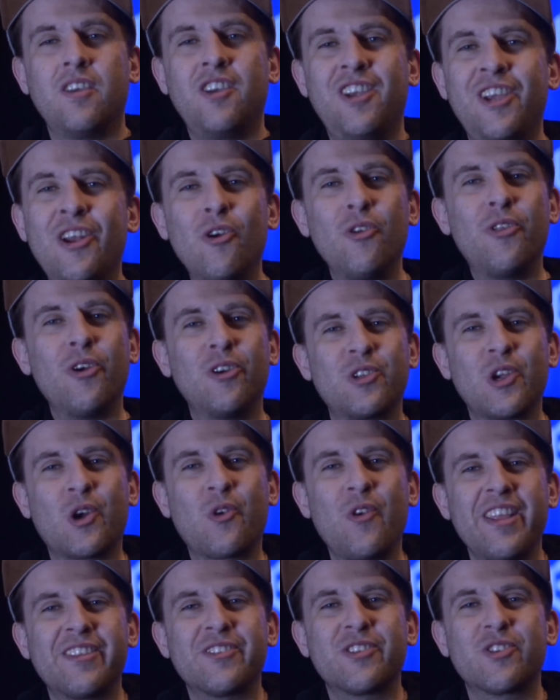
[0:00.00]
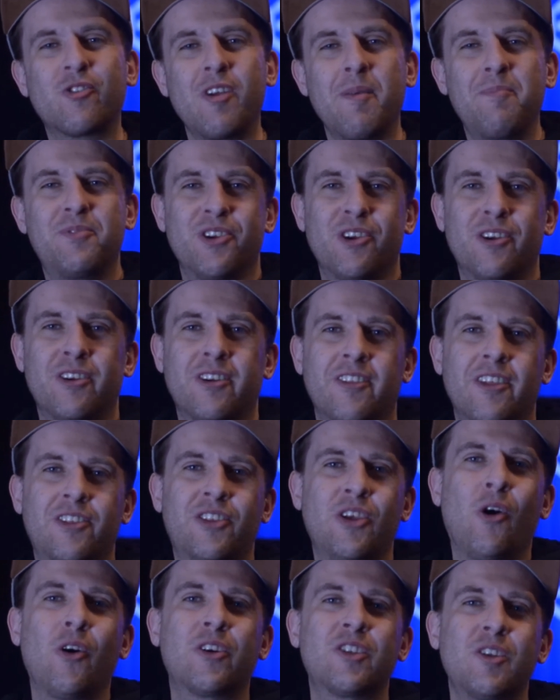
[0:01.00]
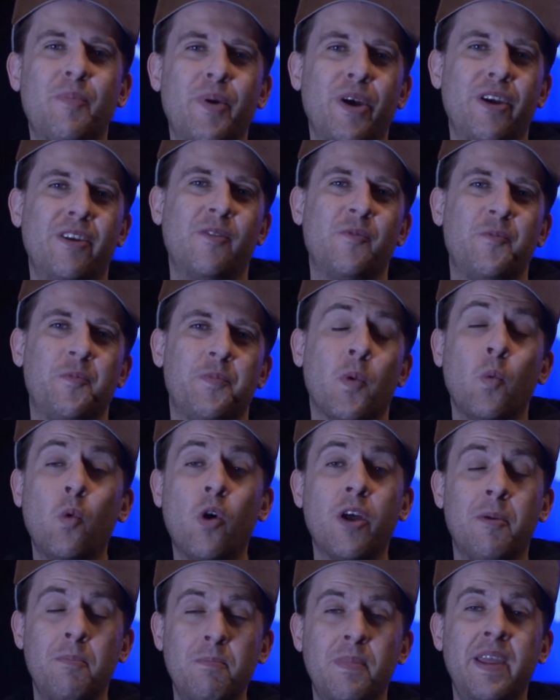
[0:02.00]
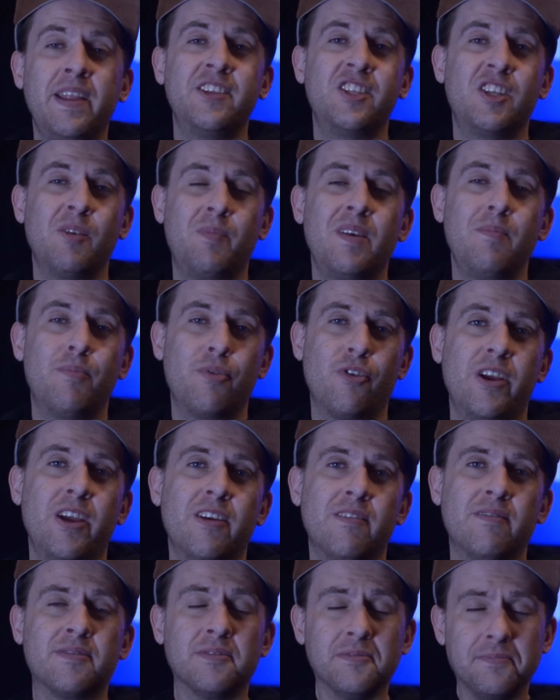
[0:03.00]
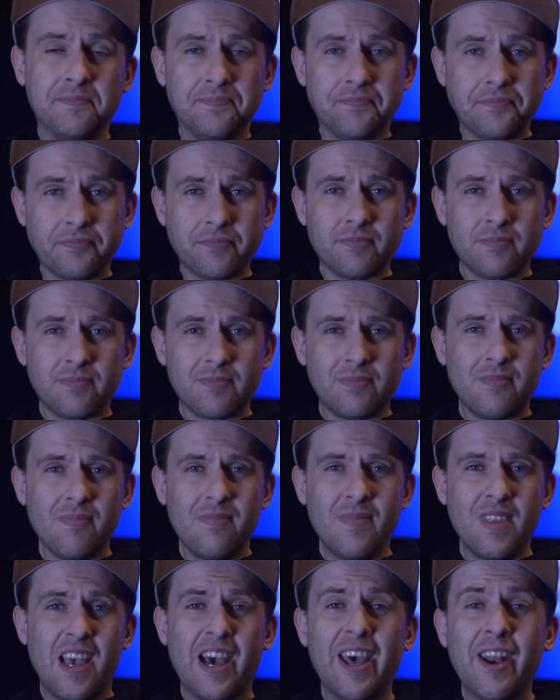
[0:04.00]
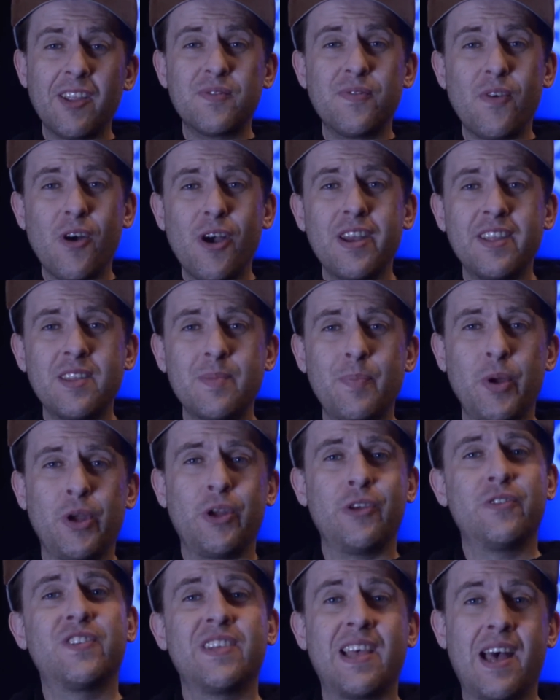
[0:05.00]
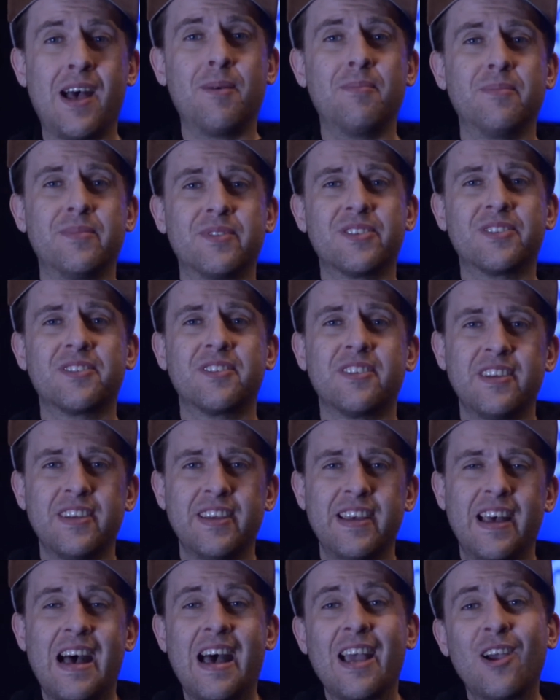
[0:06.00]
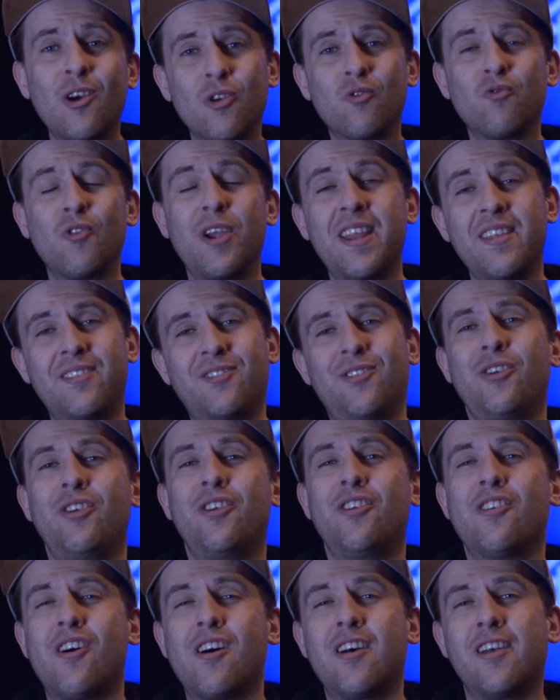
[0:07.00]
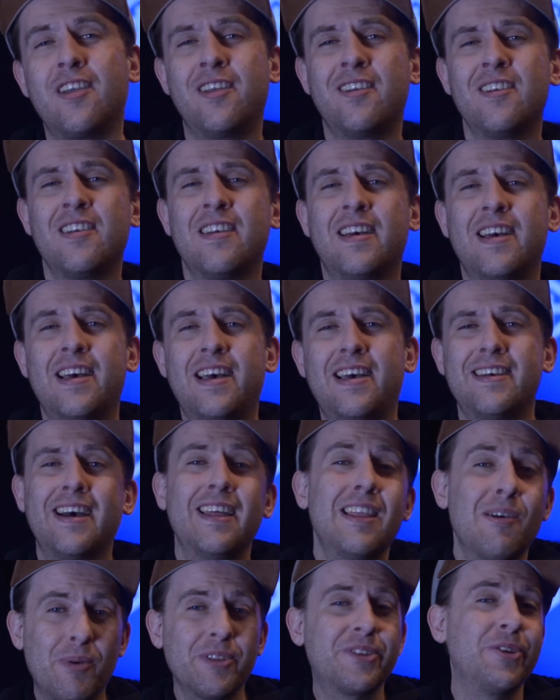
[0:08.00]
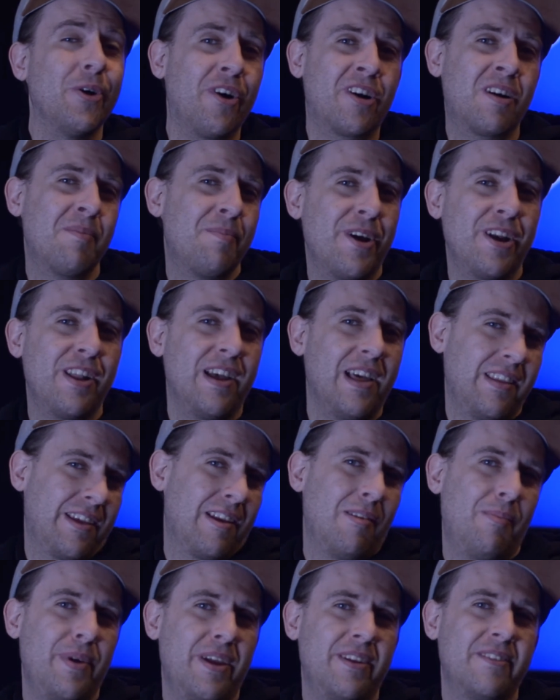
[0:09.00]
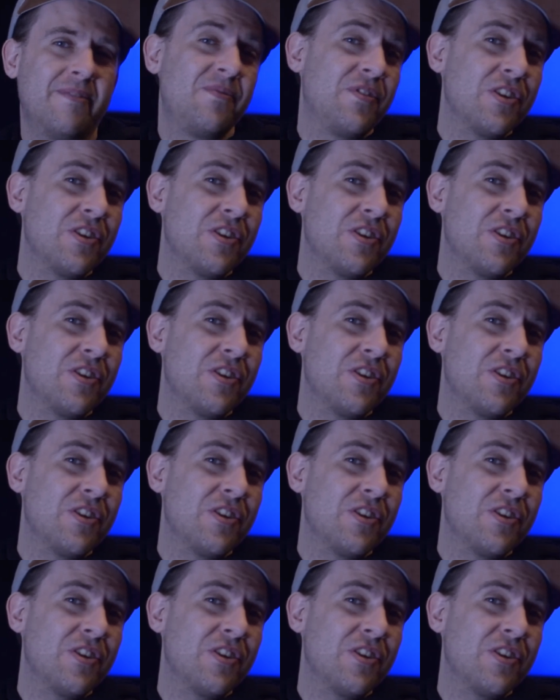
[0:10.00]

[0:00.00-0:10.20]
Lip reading: You know, there's a great scripture that talks about what it means to be brave. And it's found in the book of Psalms. I'm going to read it to you now, and then we'll talk about it a little bit.